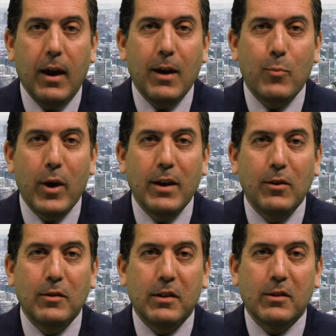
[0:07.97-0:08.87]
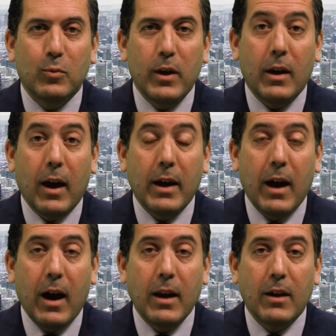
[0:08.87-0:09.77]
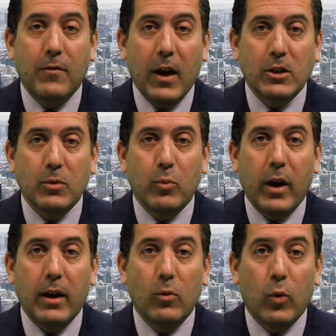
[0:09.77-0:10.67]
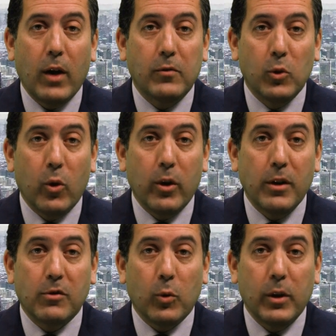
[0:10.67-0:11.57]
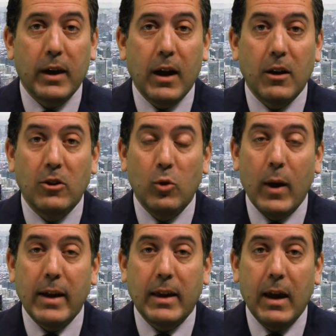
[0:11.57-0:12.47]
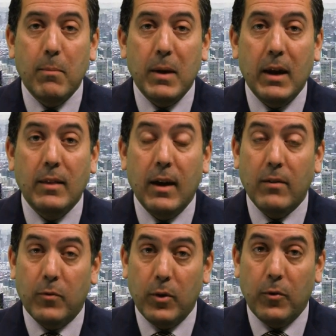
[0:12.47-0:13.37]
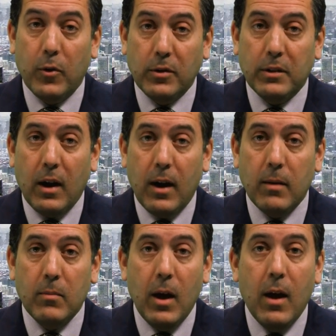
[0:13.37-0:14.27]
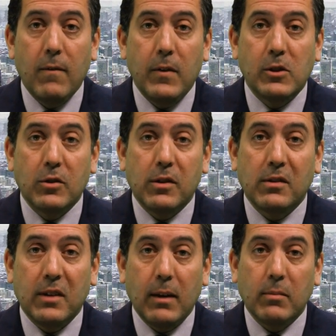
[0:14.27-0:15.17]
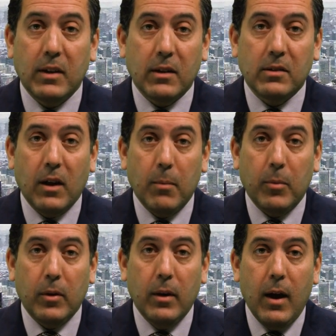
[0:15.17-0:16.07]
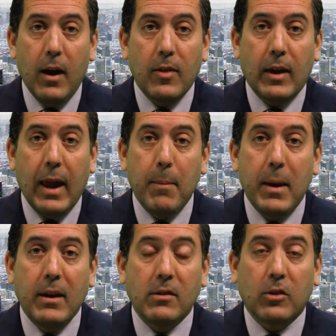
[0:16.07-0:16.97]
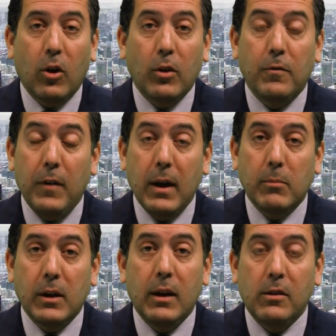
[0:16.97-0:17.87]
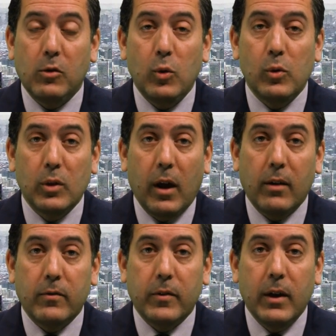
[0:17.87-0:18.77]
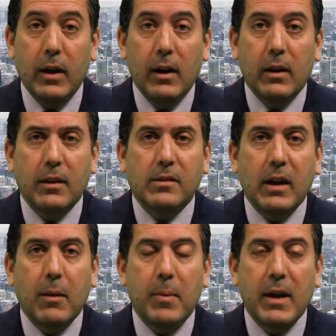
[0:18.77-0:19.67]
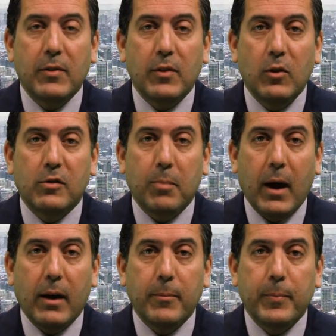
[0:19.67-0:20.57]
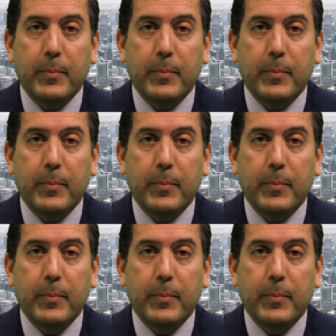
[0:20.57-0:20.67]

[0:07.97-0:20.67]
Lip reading: In Brand News this week, iconic fashion brand Ralph Lauren is rolling out a new ad campaign that, for the first time, features a same-sex couple. The campaign is called Family is Who You Love. Let's take a peek at the new spot.